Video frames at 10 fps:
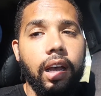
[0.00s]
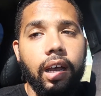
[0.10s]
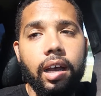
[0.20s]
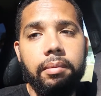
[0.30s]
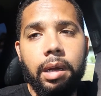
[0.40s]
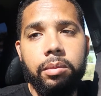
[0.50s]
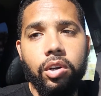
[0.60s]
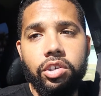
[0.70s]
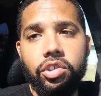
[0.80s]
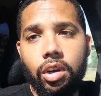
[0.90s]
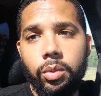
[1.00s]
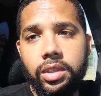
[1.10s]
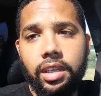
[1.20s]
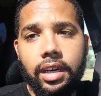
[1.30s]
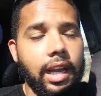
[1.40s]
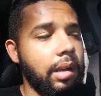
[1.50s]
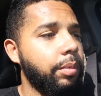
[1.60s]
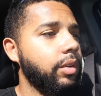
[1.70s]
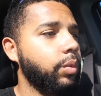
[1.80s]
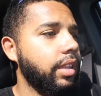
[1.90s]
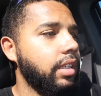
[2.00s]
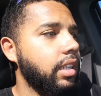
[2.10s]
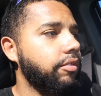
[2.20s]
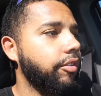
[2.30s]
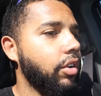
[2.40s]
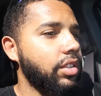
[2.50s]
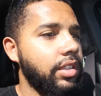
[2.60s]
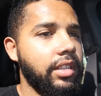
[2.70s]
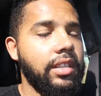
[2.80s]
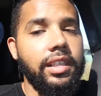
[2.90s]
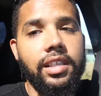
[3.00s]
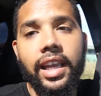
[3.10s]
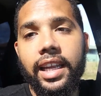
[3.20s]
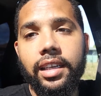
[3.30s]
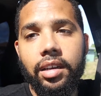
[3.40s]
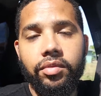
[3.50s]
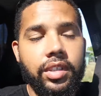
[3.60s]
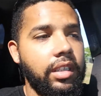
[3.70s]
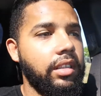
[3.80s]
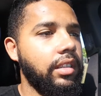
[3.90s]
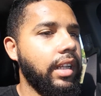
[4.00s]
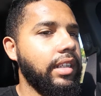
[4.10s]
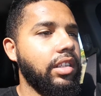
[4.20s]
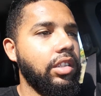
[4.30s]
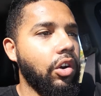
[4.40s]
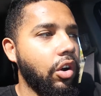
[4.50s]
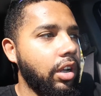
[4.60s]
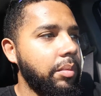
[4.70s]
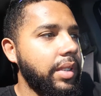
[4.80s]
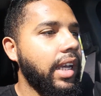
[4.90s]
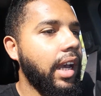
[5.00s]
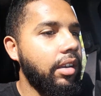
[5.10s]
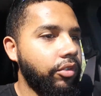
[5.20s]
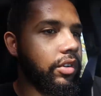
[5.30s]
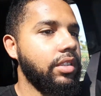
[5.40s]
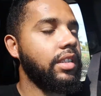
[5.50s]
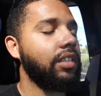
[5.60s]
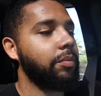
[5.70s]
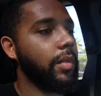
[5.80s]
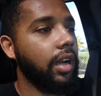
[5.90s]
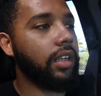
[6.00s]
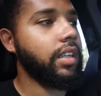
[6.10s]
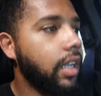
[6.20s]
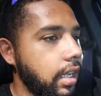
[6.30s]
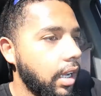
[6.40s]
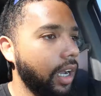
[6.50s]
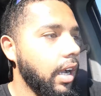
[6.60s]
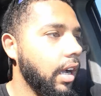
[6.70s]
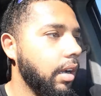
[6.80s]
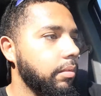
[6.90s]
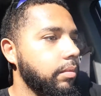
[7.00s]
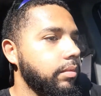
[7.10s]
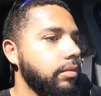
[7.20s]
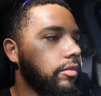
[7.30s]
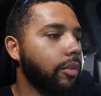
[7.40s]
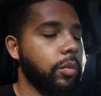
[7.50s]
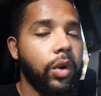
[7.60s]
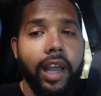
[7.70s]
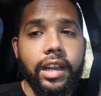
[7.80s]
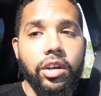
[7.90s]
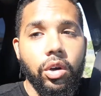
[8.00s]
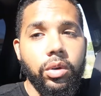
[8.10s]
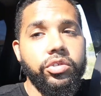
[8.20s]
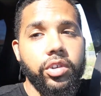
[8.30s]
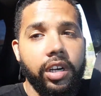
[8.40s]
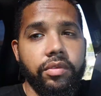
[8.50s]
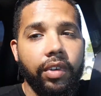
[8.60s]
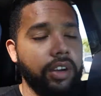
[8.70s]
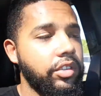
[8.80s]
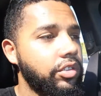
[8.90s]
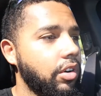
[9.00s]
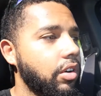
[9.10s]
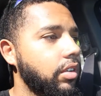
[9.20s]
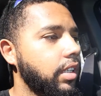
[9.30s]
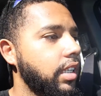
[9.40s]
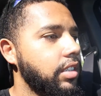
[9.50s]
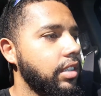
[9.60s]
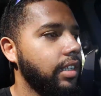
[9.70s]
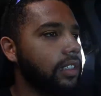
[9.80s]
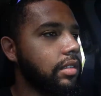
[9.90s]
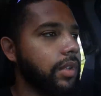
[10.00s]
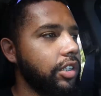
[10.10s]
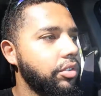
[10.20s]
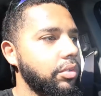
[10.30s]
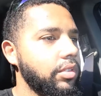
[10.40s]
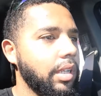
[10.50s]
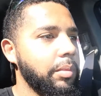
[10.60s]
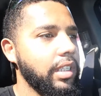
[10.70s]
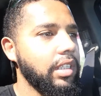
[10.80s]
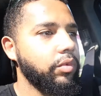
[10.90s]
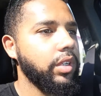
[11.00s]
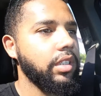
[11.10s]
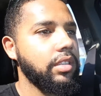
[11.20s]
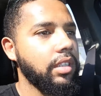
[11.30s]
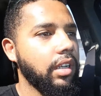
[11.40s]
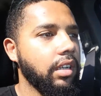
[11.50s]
I'm not sure what's gonna happen with the 4.6 that's in that vehicle. That's a non-PI 4.6, but from what I know, it's running very strong. He just had some issues, I believe, with his